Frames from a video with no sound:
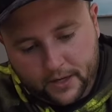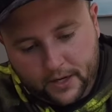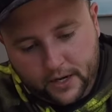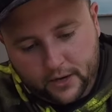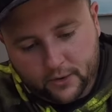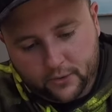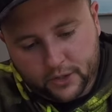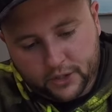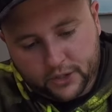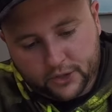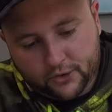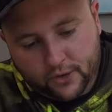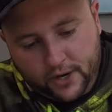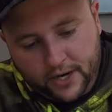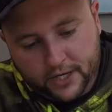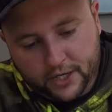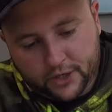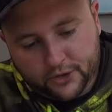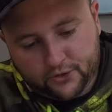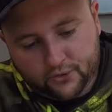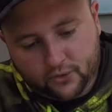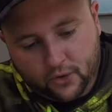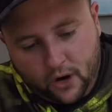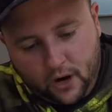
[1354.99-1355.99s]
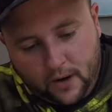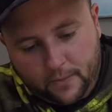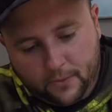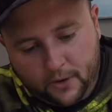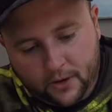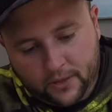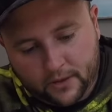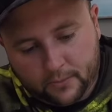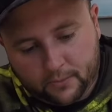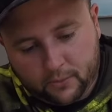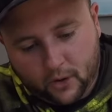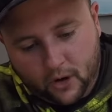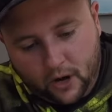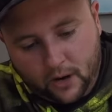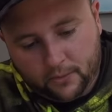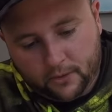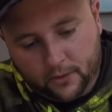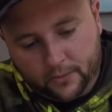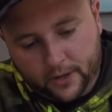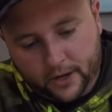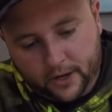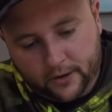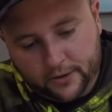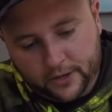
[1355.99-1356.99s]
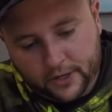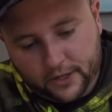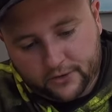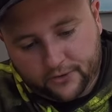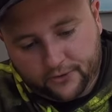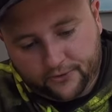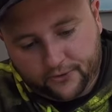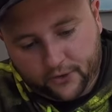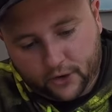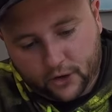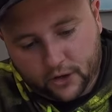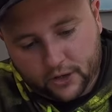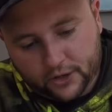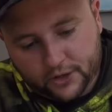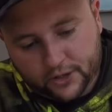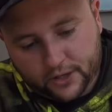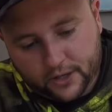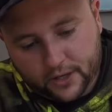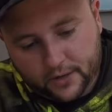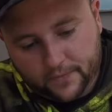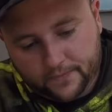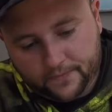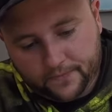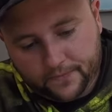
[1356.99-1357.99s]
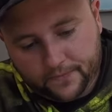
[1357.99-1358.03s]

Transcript: And I always try to drop on the problem areas first.